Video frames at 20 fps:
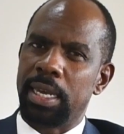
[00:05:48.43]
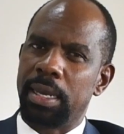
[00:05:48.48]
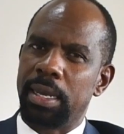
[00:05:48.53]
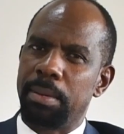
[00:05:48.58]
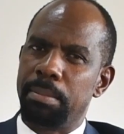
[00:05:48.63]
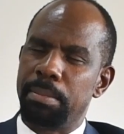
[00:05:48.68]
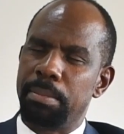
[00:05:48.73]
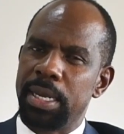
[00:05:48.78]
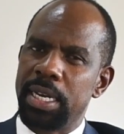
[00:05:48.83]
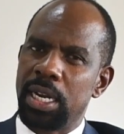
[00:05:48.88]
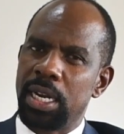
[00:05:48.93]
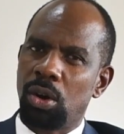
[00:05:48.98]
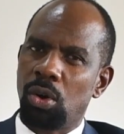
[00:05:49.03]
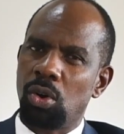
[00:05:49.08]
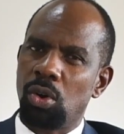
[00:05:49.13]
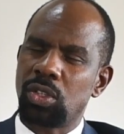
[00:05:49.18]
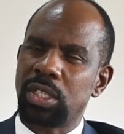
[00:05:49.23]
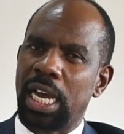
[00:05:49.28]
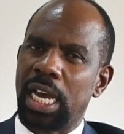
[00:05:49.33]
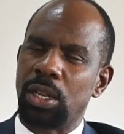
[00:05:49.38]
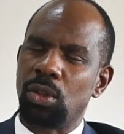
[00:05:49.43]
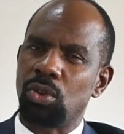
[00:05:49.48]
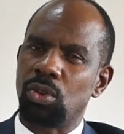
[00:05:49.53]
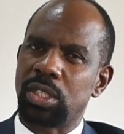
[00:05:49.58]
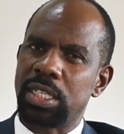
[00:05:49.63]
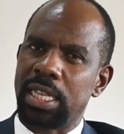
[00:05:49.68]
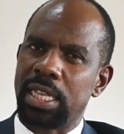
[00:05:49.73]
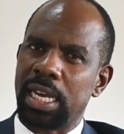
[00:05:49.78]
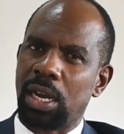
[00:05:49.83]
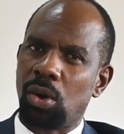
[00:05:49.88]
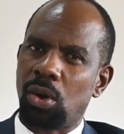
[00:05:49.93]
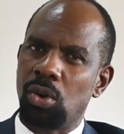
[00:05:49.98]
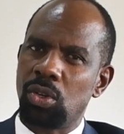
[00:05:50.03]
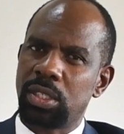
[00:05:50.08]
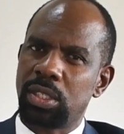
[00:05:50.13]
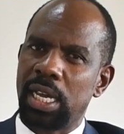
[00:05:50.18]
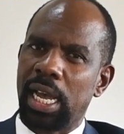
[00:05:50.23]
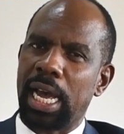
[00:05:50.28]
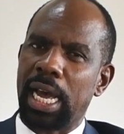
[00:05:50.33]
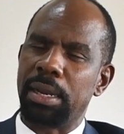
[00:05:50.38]
milling cost and all the other
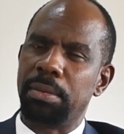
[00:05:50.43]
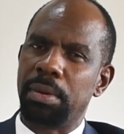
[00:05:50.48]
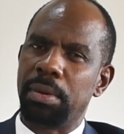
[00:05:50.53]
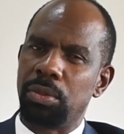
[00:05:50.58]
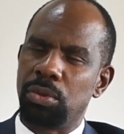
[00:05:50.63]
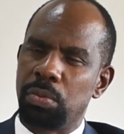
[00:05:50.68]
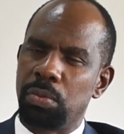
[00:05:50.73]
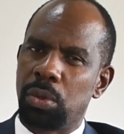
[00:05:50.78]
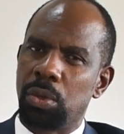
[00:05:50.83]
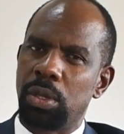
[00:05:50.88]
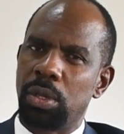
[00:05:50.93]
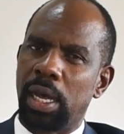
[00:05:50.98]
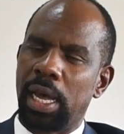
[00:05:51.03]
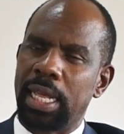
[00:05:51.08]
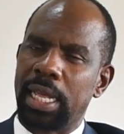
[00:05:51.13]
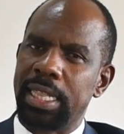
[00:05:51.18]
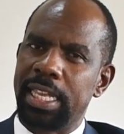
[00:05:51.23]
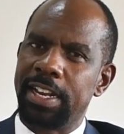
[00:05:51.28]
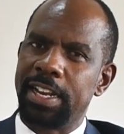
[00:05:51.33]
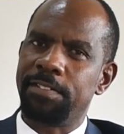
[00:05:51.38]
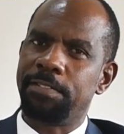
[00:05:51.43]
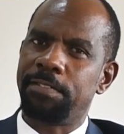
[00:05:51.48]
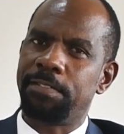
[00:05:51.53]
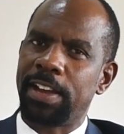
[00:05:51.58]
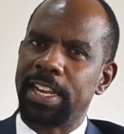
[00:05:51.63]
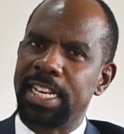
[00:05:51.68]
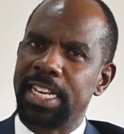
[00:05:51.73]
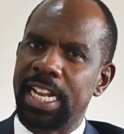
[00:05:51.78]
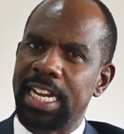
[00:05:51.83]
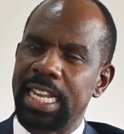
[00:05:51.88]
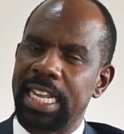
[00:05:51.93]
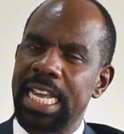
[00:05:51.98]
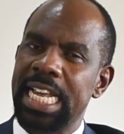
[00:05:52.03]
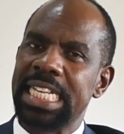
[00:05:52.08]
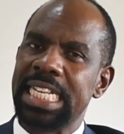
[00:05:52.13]
cost, and then finally